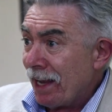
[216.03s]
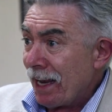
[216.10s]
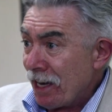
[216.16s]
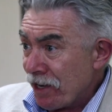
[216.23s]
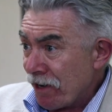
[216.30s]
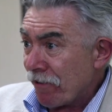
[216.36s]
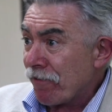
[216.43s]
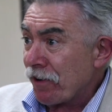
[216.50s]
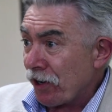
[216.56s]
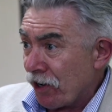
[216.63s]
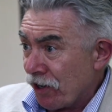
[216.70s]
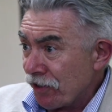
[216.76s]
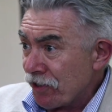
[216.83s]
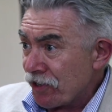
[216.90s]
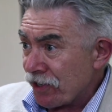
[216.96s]
in different
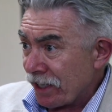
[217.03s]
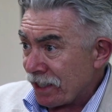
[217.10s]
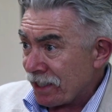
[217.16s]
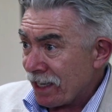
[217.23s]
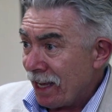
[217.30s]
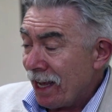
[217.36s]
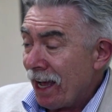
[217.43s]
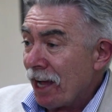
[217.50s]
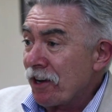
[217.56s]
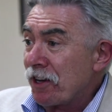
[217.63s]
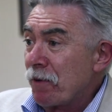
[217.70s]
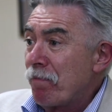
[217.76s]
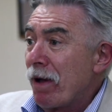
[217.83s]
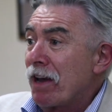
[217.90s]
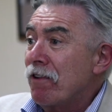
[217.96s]
countries and
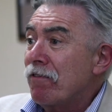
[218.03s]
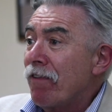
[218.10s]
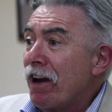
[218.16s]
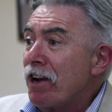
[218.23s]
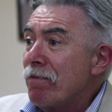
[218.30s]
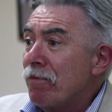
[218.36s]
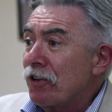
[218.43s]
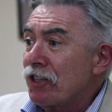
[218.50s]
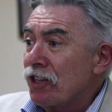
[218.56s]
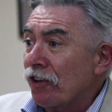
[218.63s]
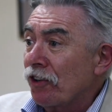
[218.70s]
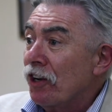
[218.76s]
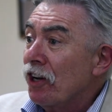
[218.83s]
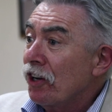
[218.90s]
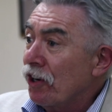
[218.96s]
depend very much
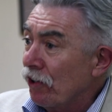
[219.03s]
on